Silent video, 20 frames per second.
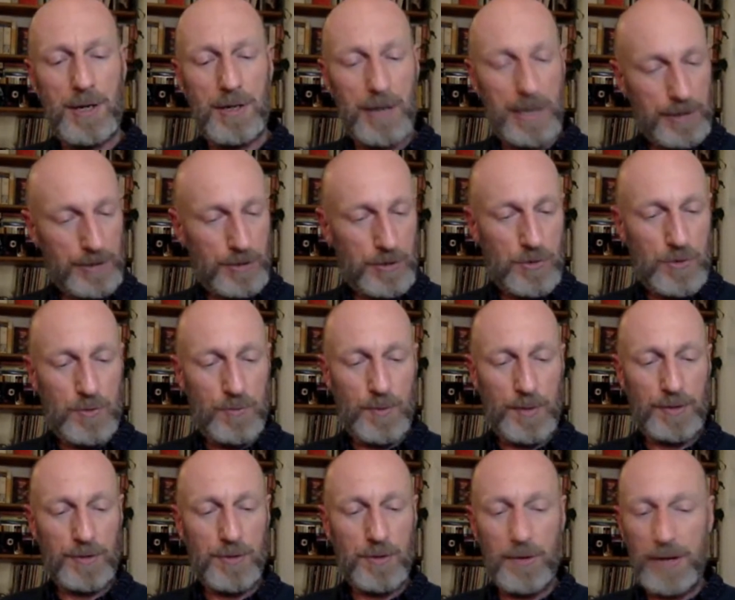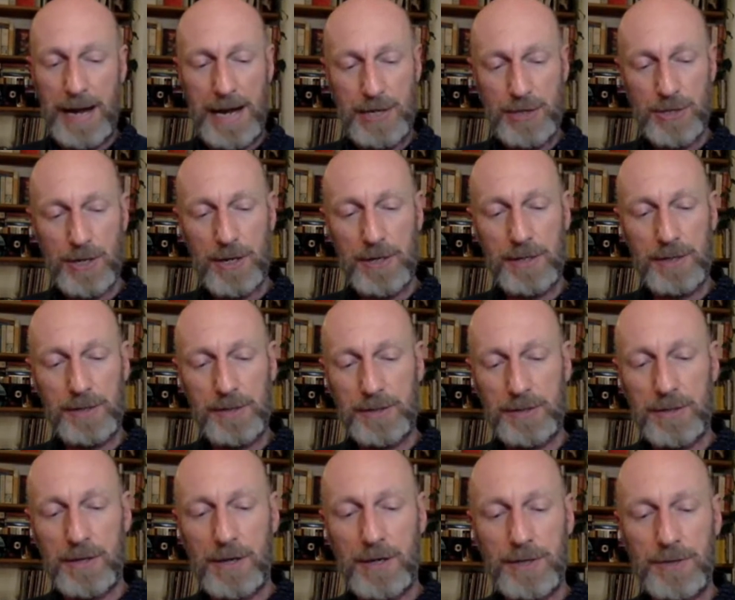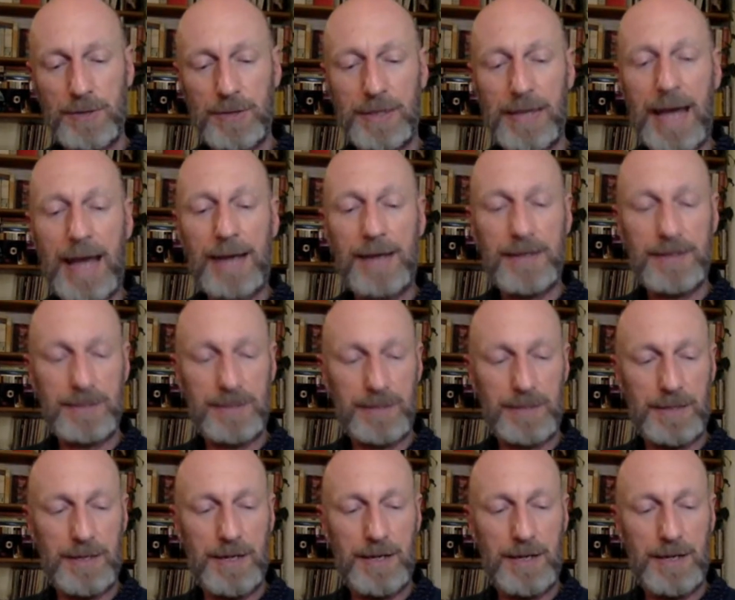Like you with your Hitchhiker's Guide to the Galaxy.